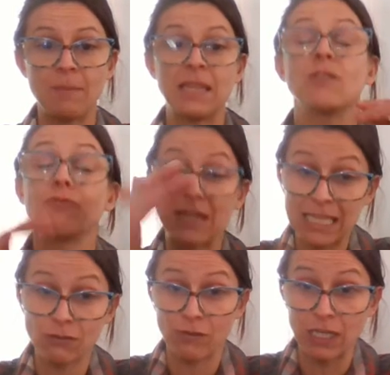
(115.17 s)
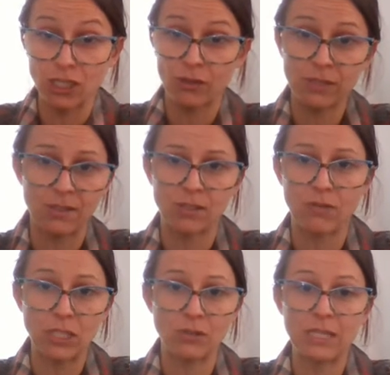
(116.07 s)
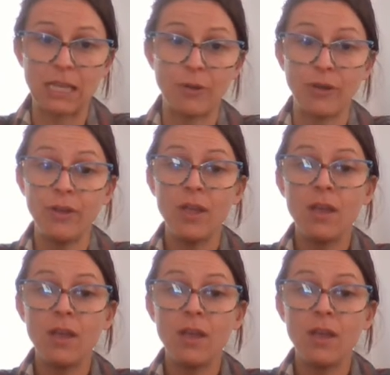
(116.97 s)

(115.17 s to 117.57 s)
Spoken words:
I mean, these ratios in this ratio table,